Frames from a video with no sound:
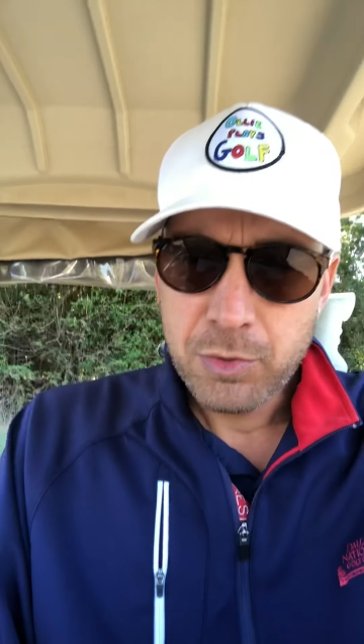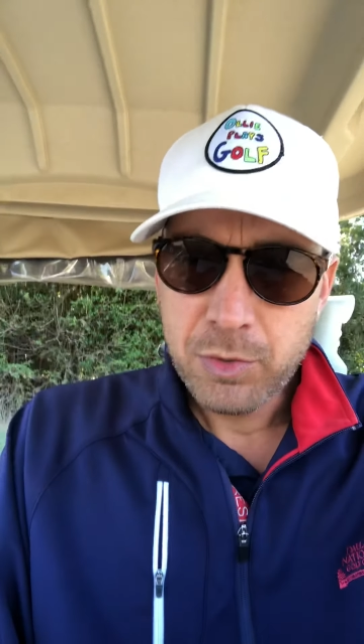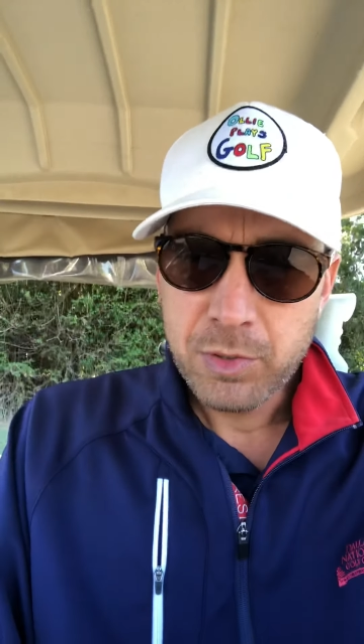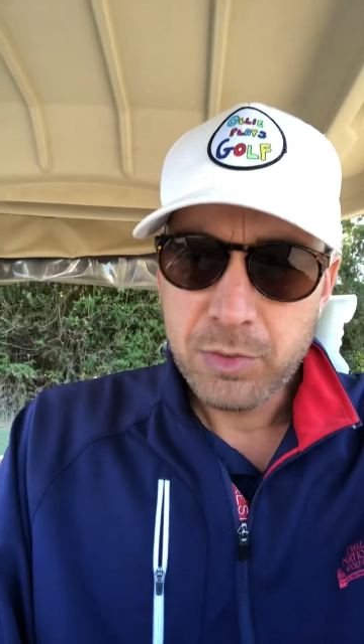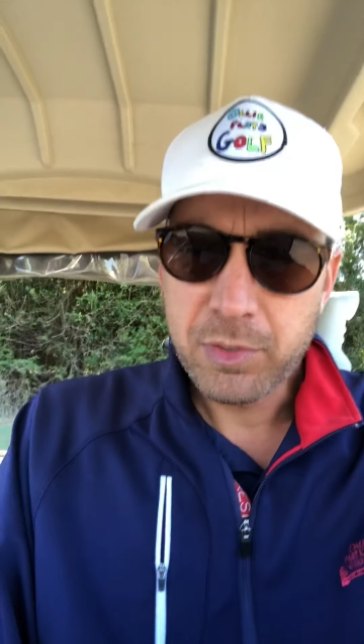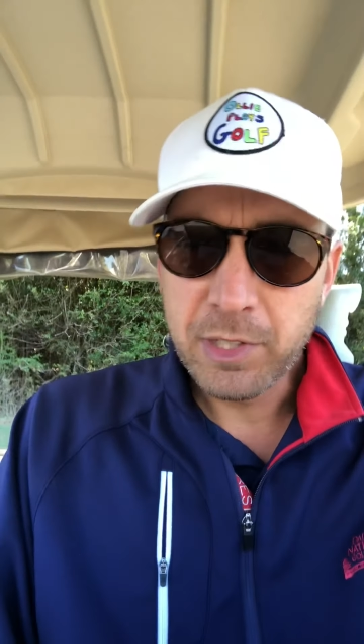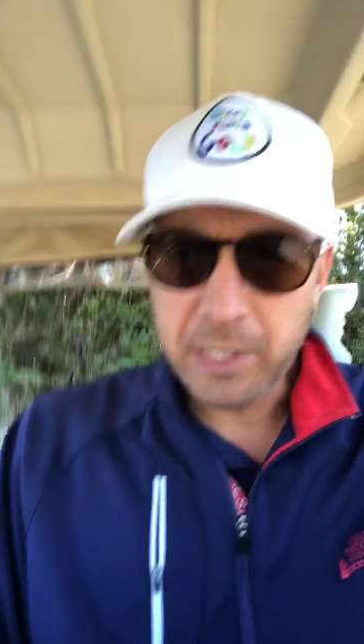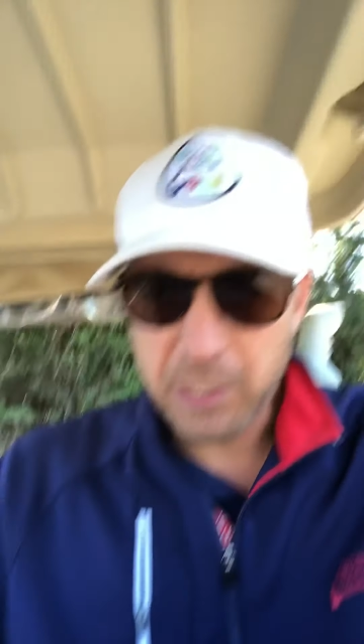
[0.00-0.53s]

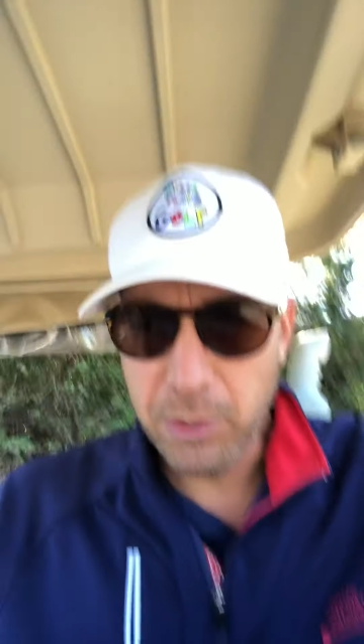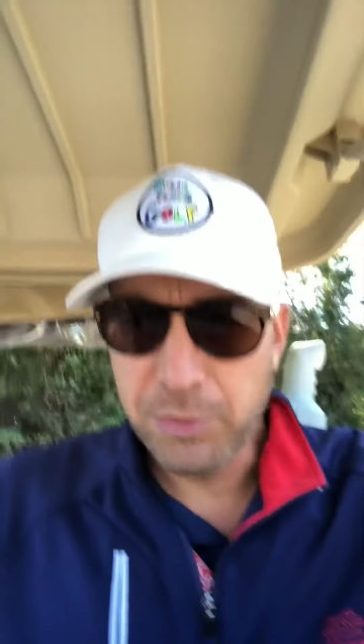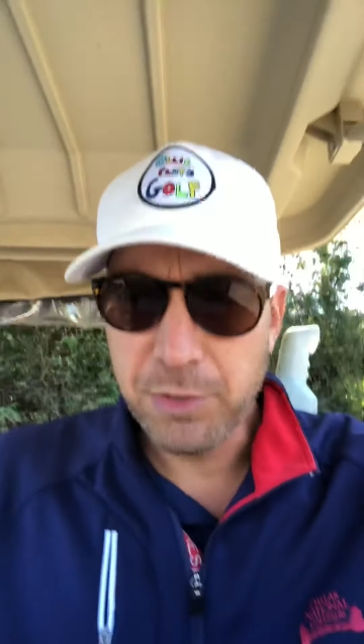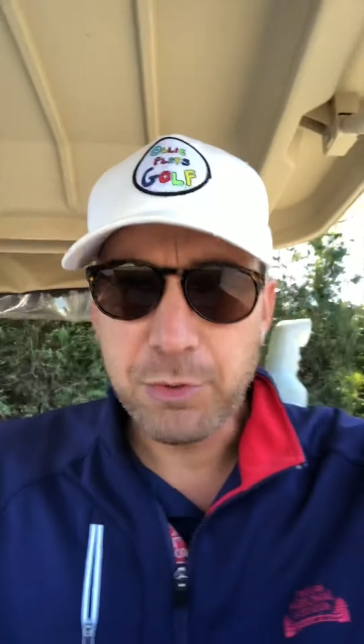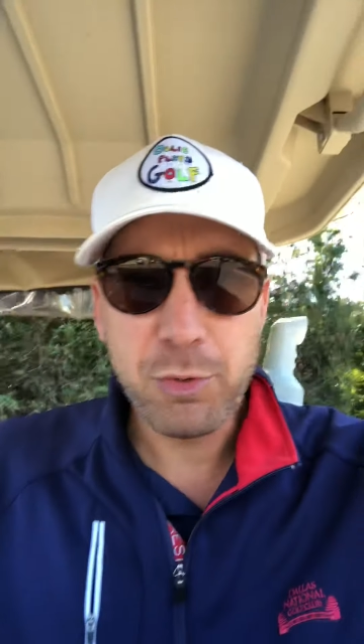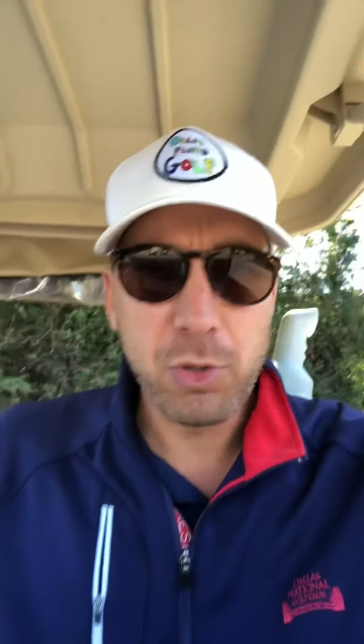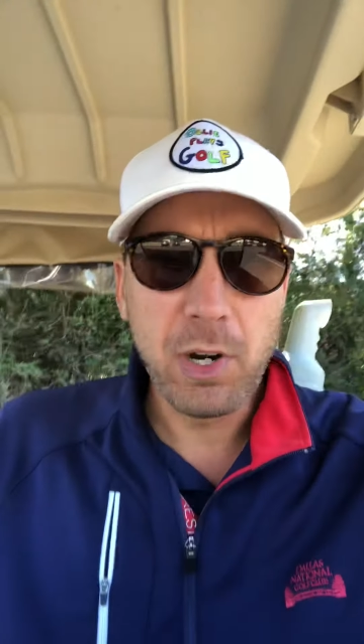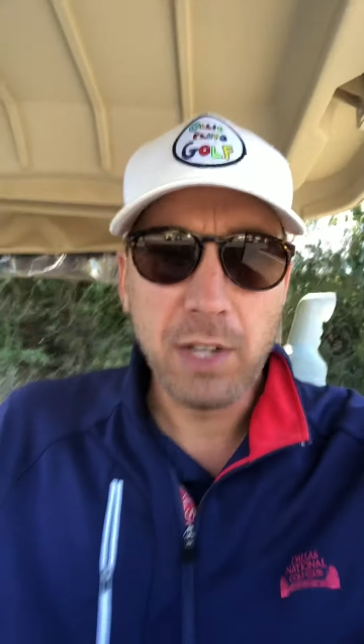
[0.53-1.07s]
It goes to
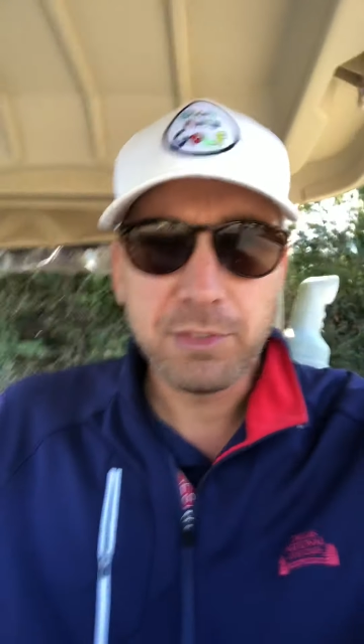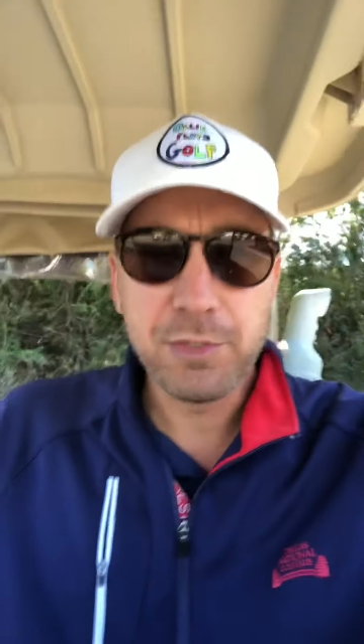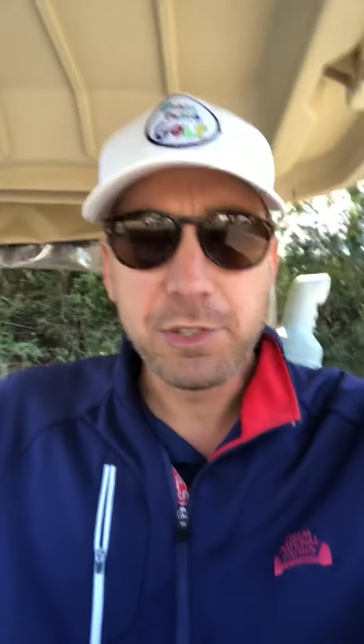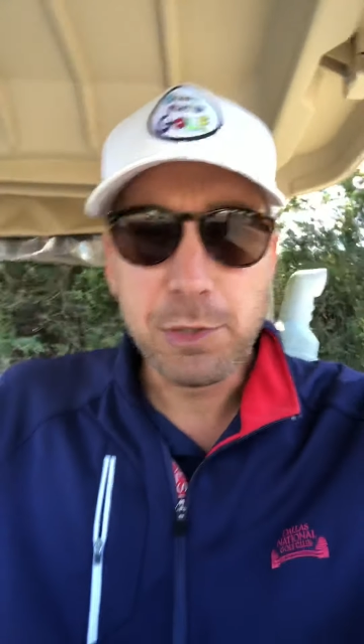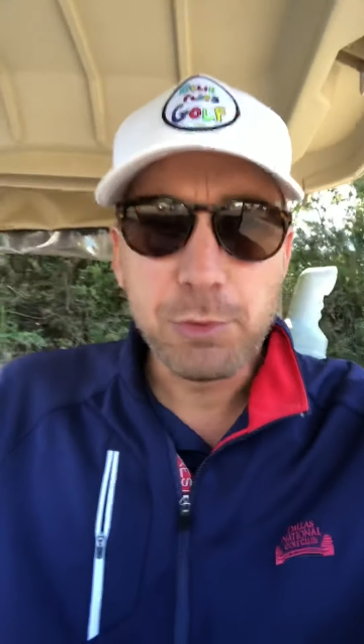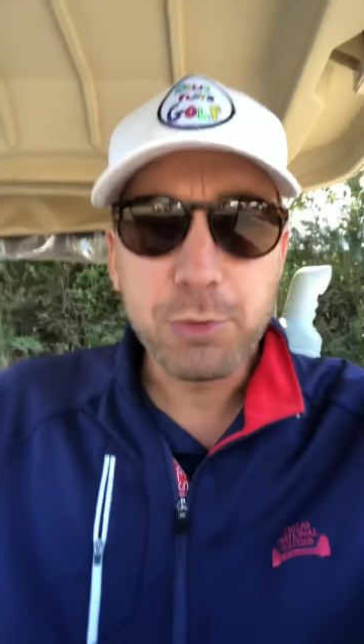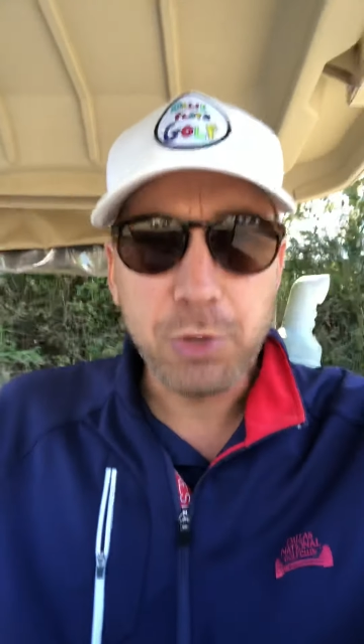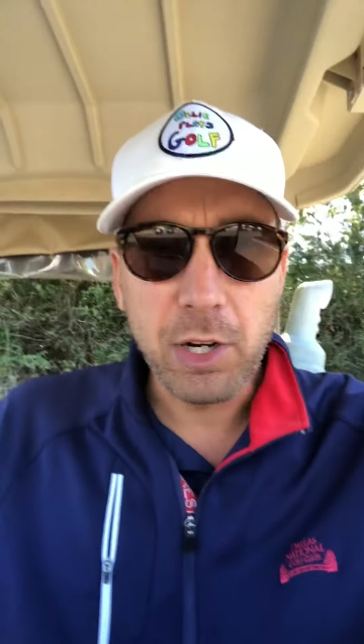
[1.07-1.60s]
trust.
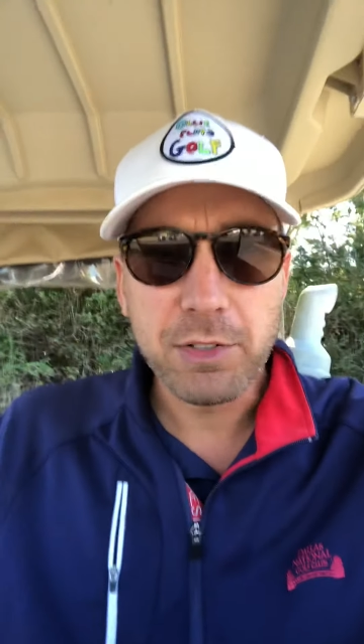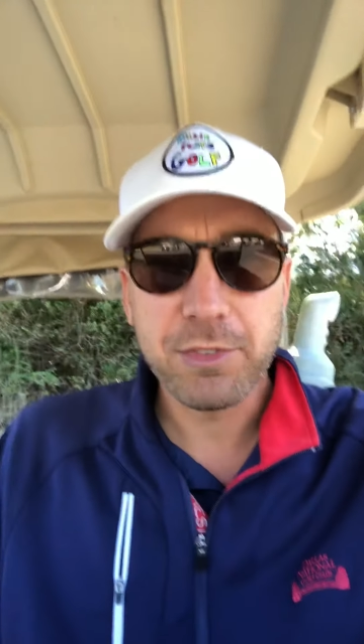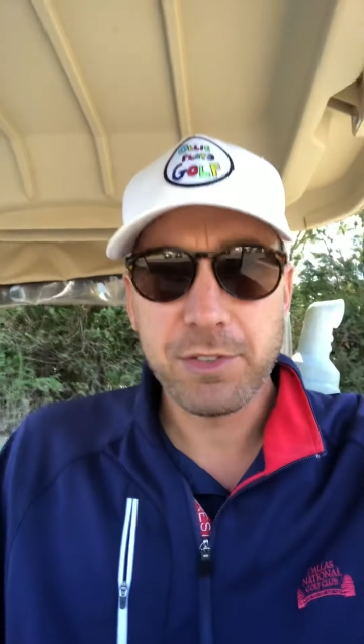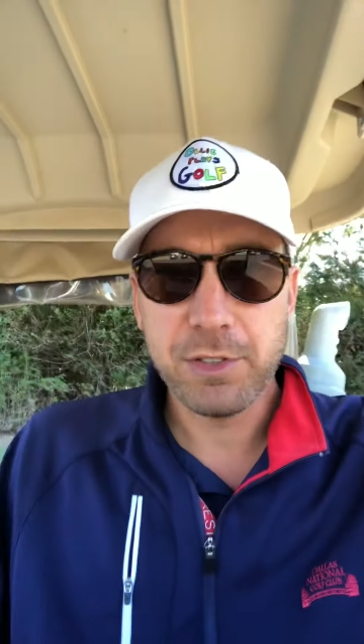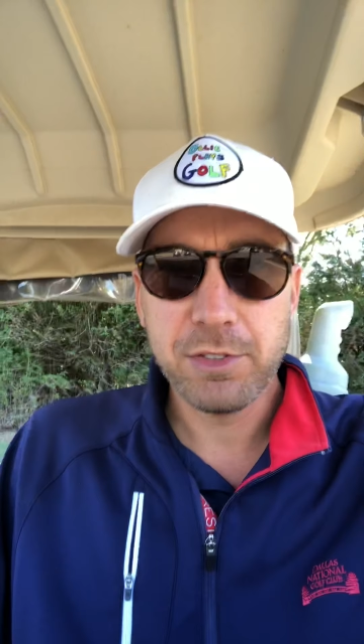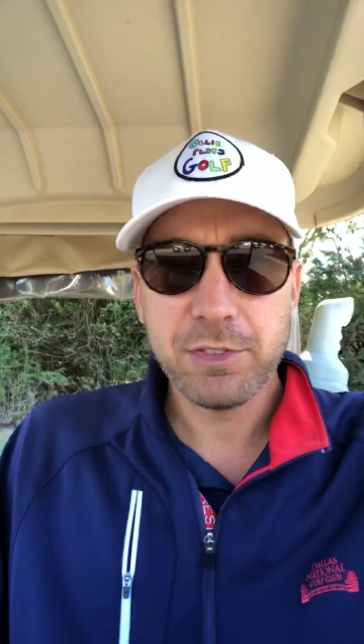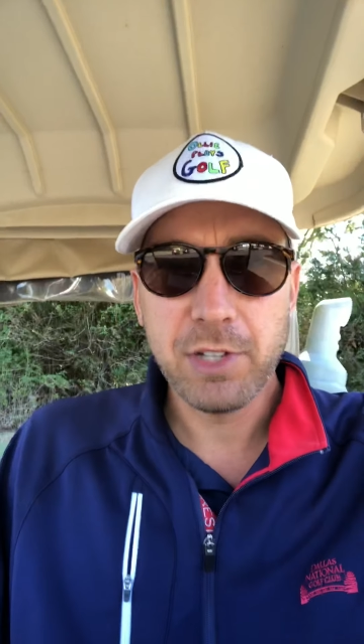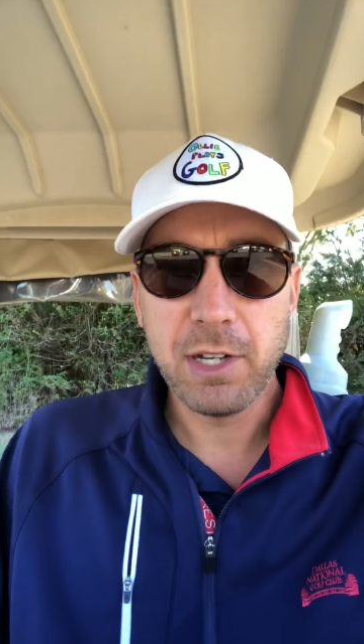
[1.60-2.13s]
Do you trust
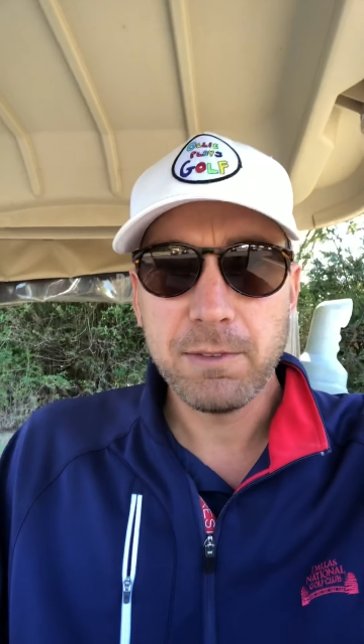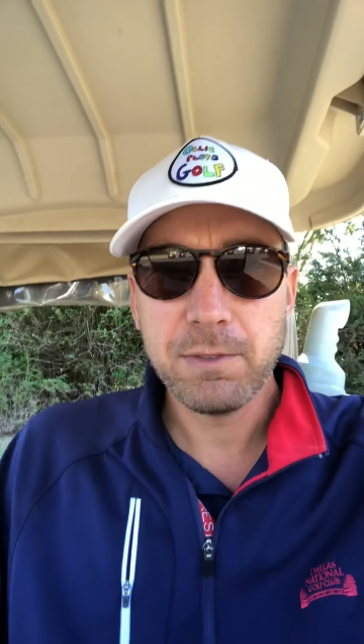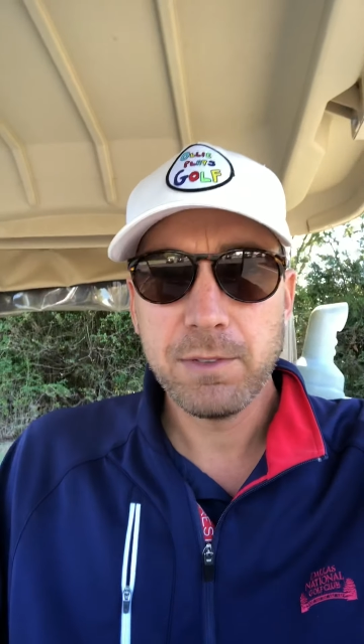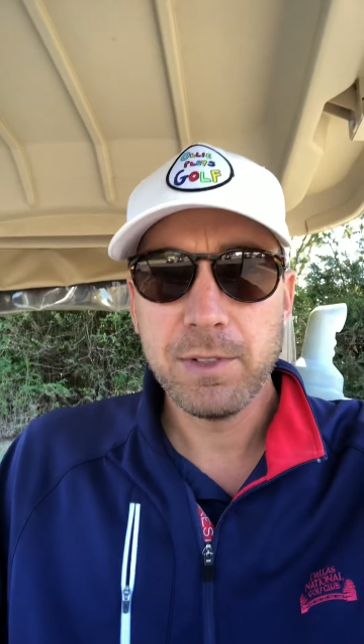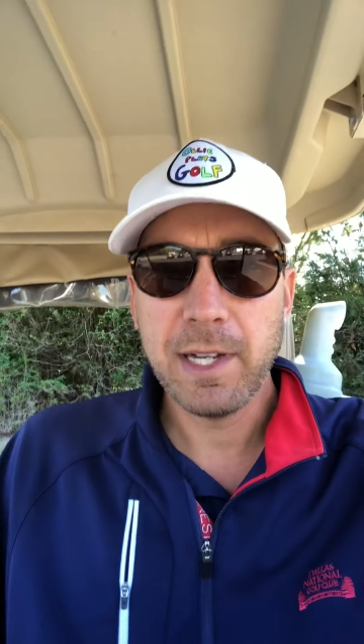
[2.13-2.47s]
yourself?